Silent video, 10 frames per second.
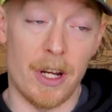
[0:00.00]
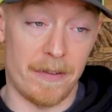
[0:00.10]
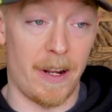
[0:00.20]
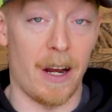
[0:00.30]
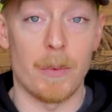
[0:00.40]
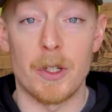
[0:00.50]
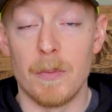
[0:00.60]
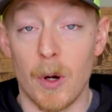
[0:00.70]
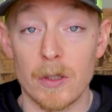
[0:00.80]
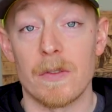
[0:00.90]
Jeff and I are. We do
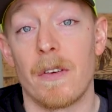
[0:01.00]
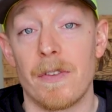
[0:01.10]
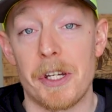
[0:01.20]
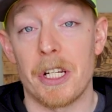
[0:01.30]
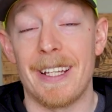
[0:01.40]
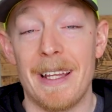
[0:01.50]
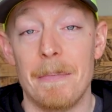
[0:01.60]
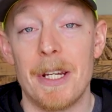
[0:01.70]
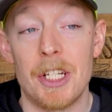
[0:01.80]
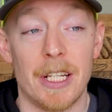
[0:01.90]
most of our fishing
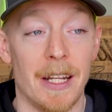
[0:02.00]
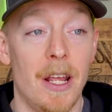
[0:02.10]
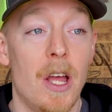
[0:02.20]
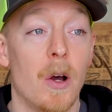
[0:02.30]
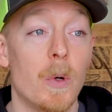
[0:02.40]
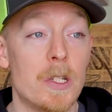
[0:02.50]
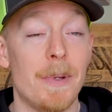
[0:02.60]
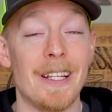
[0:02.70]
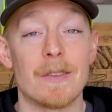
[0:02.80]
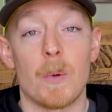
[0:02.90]
in Michigan, which
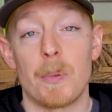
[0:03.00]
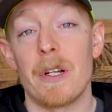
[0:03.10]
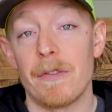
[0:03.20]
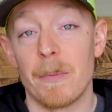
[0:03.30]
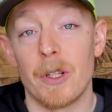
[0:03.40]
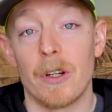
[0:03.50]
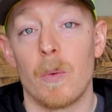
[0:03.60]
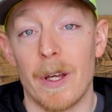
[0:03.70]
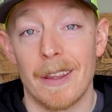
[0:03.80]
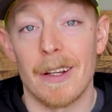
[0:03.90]
means we're pretty familiar
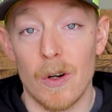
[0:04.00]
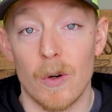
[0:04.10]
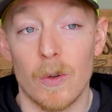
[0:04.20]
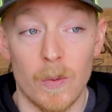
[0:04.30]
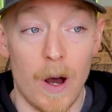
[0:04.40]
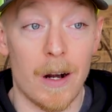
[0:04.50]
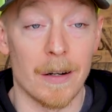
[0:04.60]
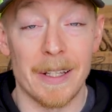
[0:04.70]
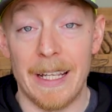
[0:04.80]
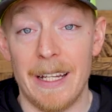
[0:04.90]
with cold
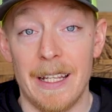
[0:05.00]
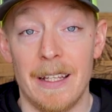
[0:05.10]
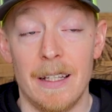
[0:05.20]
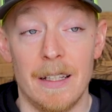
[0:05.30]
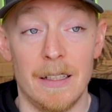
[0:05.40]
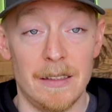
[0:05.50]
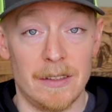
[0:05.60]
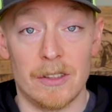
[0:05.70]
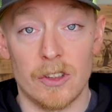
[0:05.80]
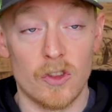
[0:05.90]
water. It
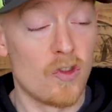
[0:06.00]
is...